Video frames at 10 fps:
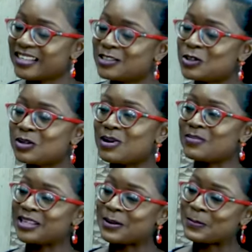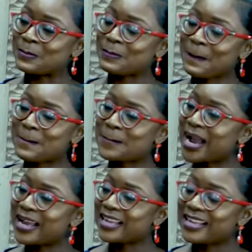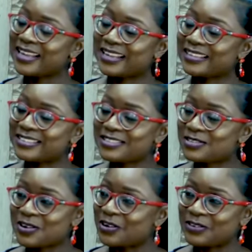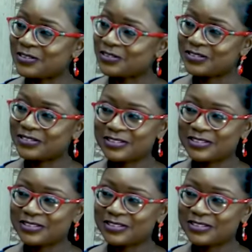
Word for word: he told my madam, this girl